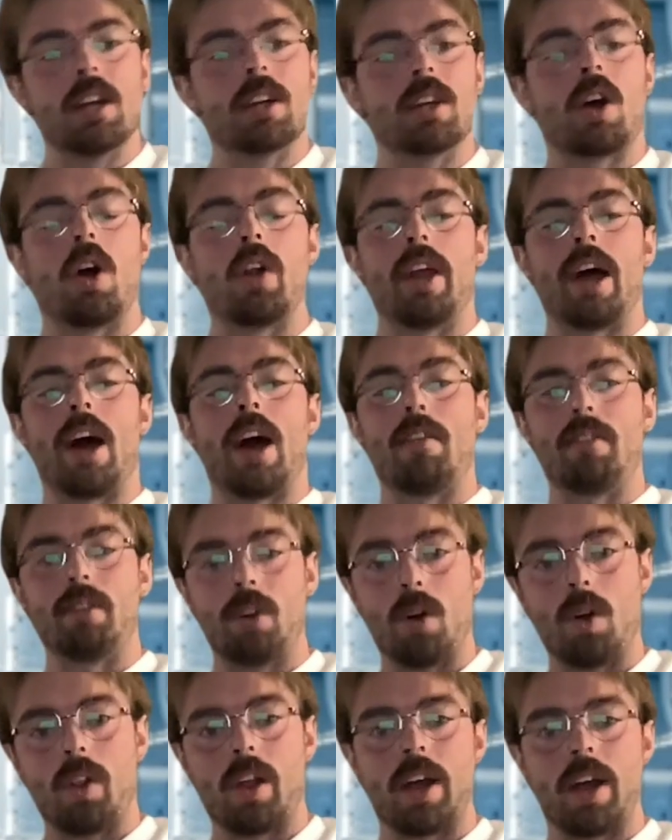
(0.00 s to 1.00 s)
called
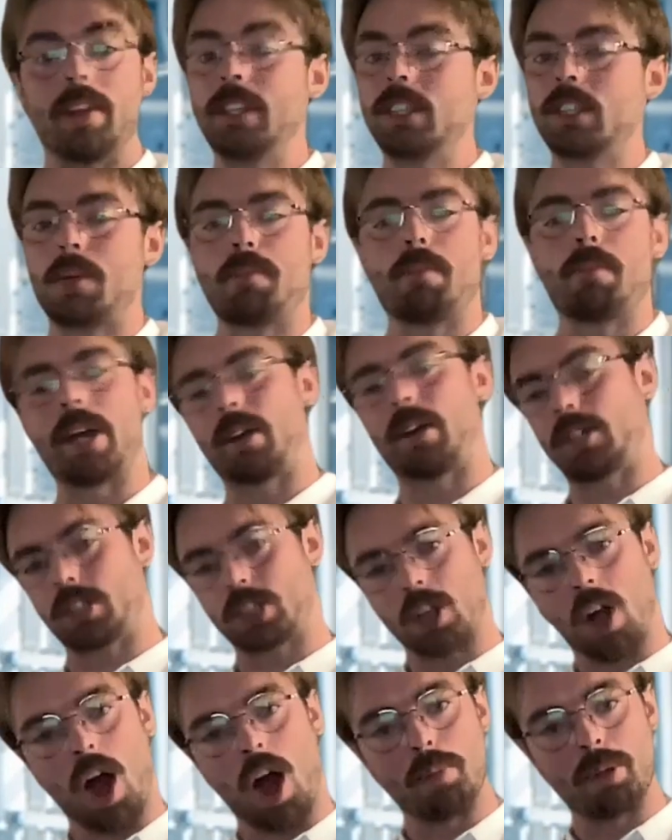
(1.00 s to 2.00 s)
alveoli. These are
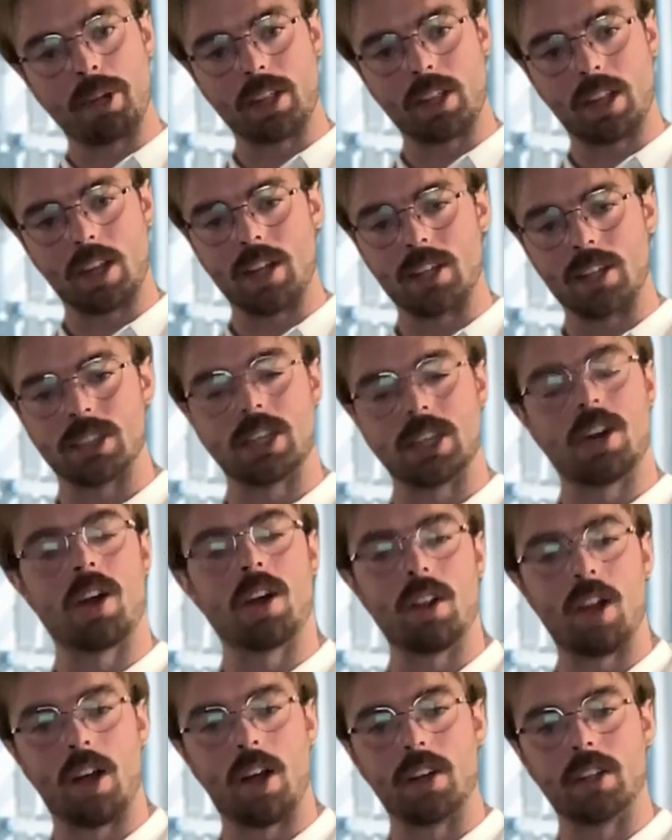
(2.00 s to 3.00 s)
microscopic things in
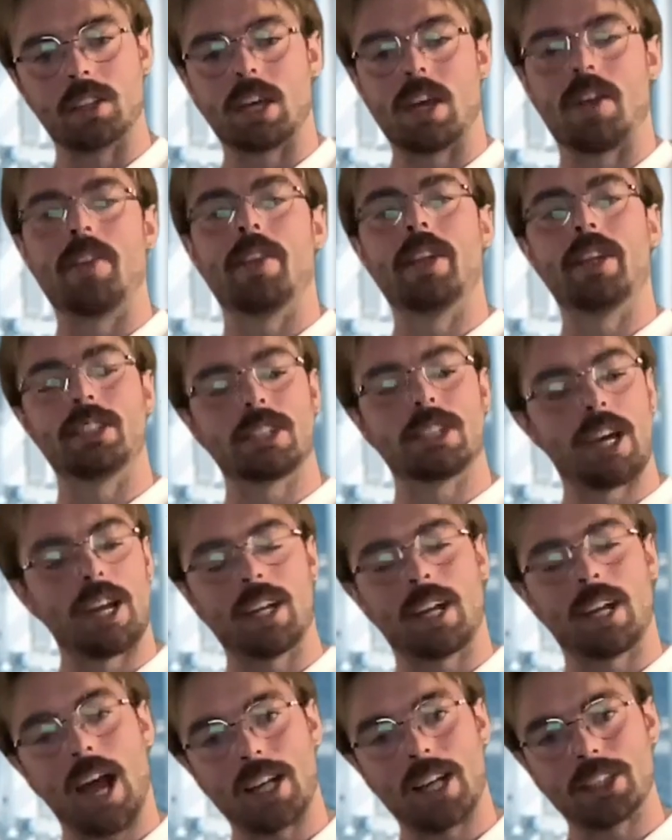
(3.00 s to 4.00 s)
our lungs that the site
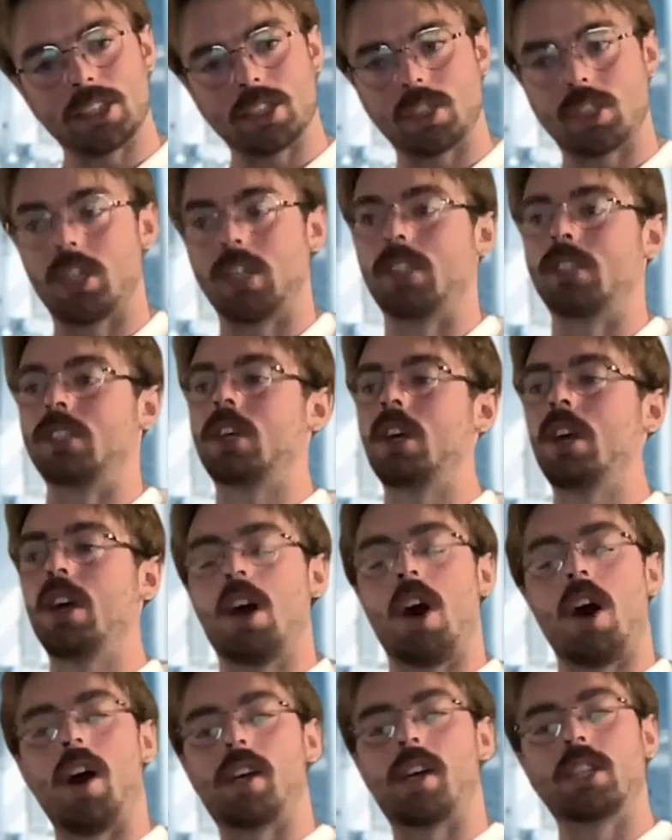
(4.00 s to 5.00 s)
of gas exchange.
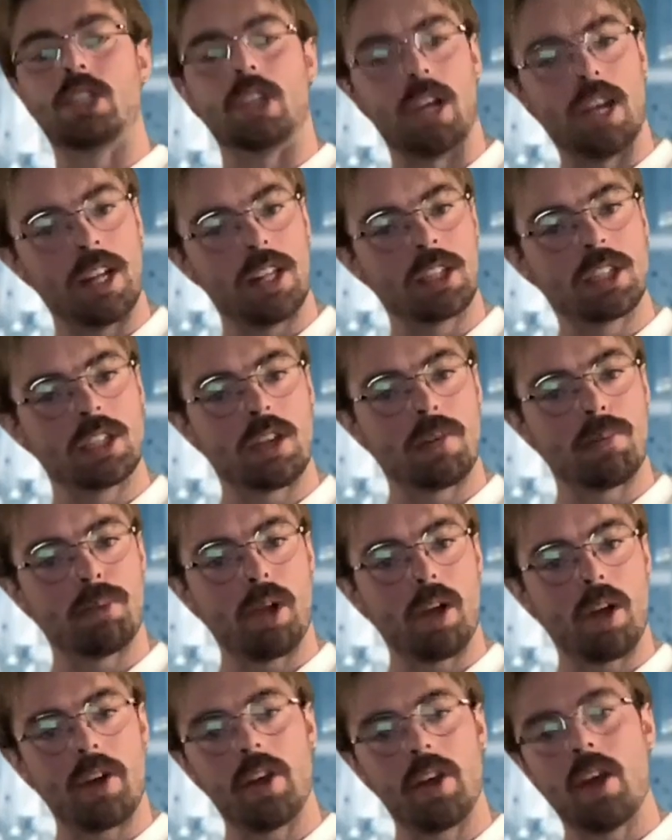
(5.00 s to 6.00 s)
Oxygen into the
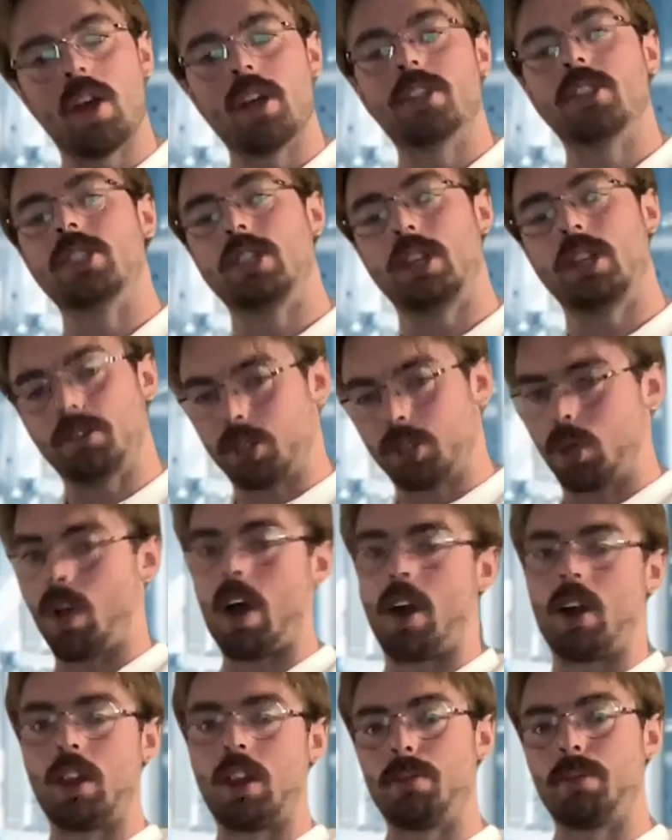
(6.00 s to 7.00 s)
blood, CO2
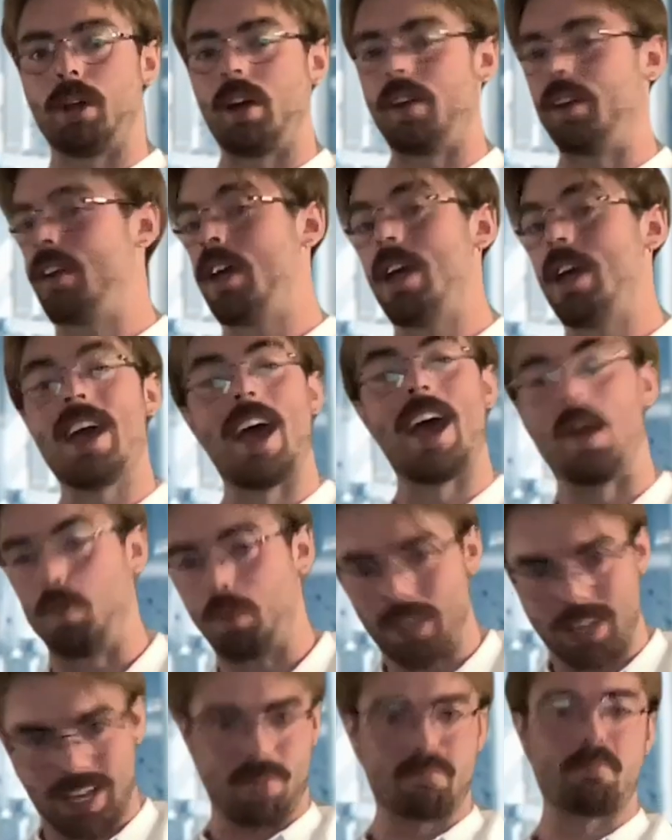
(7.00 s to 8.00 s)
out of the blood, and
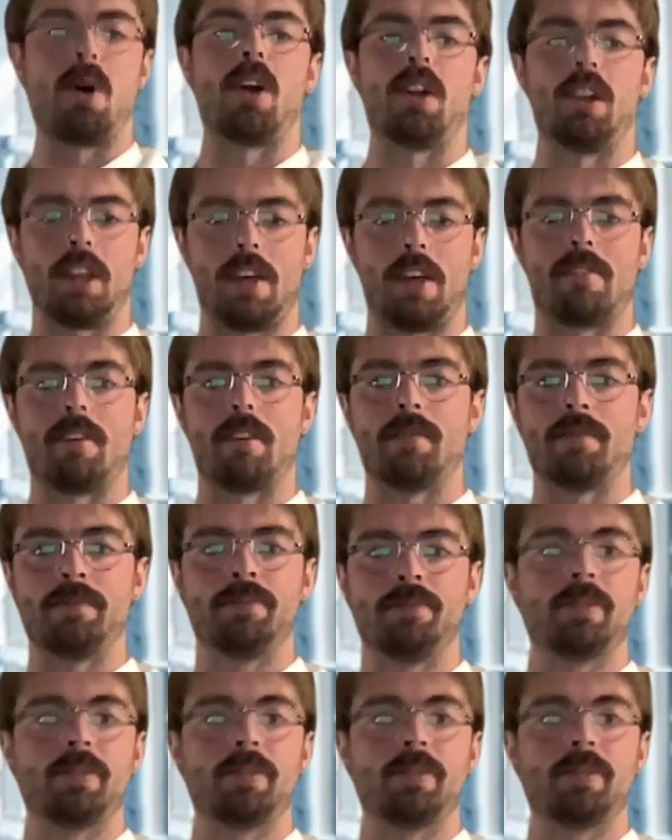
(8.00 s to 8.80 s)
we keep on living.